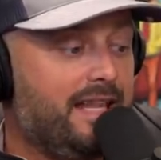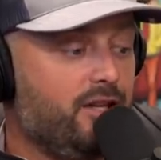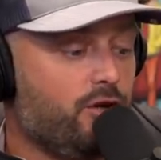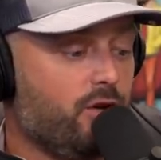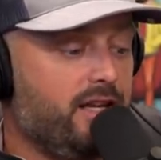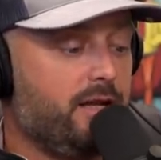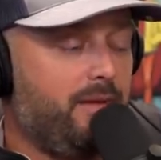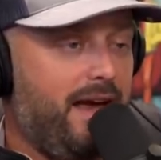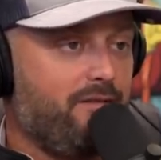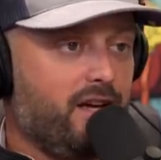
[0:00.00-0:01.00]
And then you end
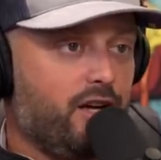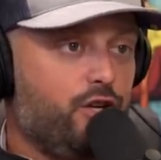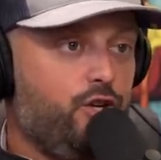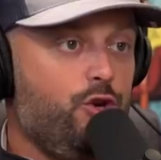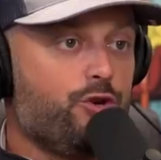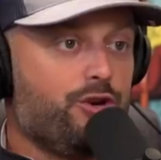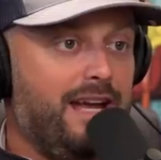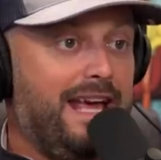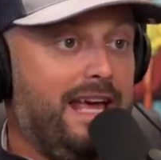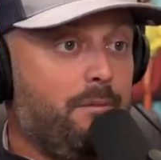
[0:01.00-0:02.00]
up having a cuter
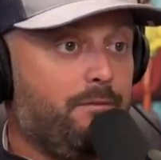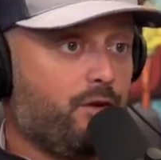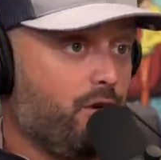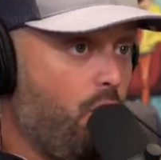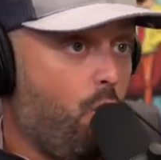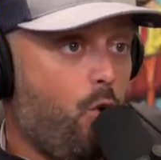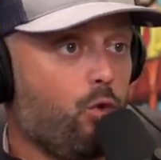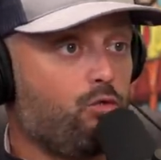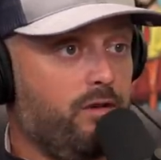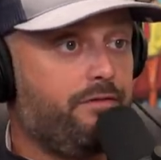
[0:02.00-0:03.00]
name for a
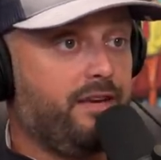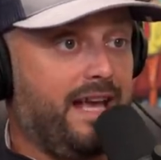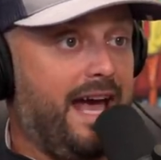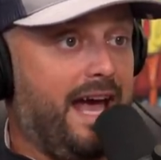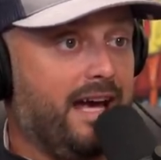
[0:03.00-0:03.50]
horrific act.